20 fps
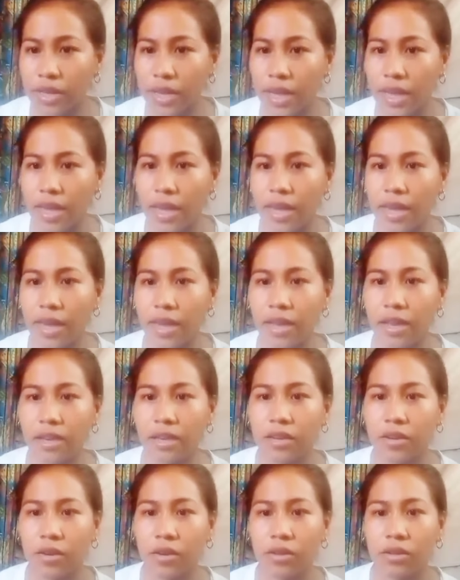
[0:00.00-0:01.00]

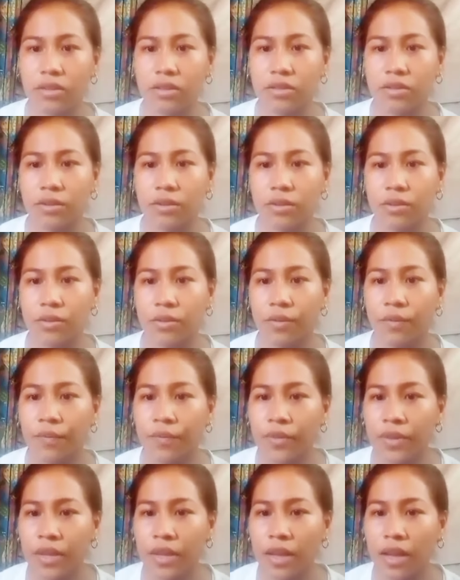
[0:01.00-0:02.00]
and also
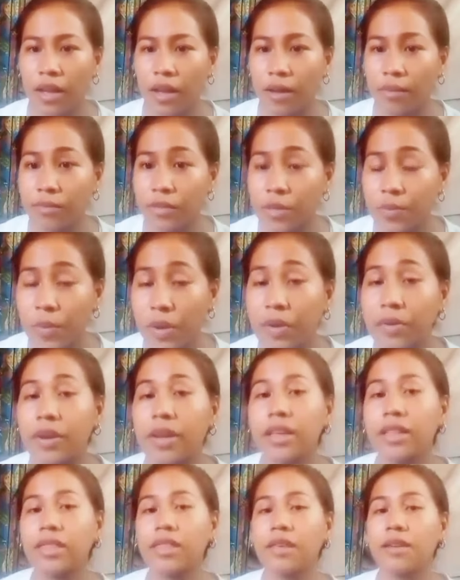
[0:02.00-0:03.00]

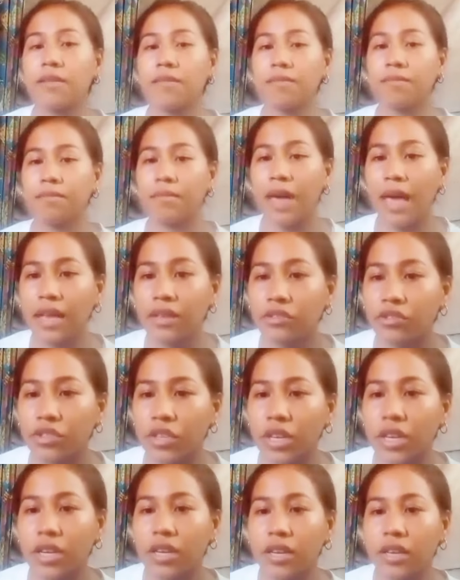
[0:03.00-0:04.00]
spirit,
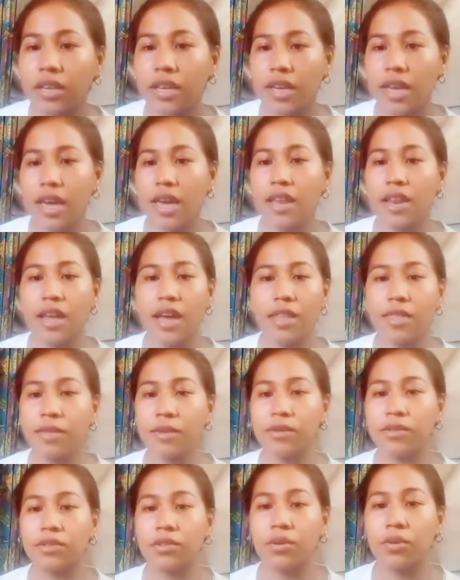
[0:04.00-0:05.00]
magic, and
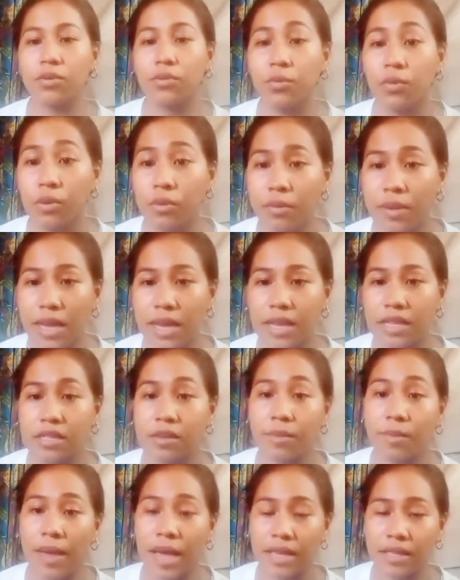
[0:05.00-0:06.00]
others showed women as
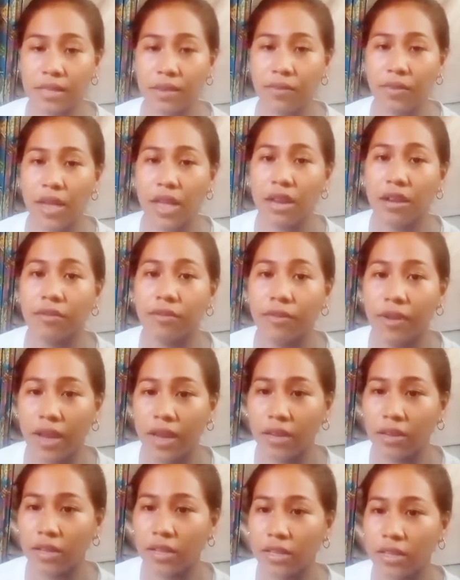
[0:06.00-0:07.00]
a passive and
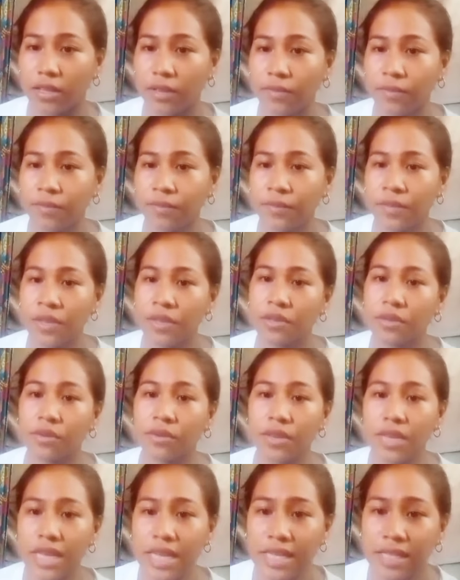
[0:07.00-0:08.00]
fragile.
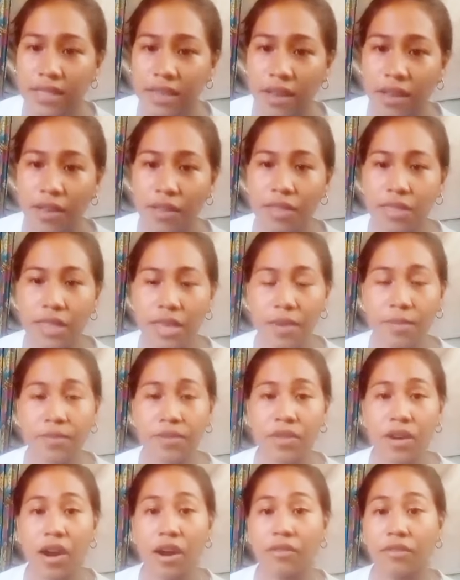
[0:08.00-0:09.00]
So these
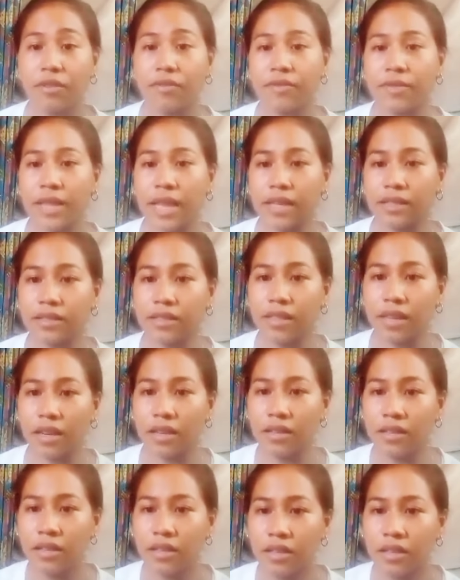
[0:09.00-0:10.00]
themes are reflected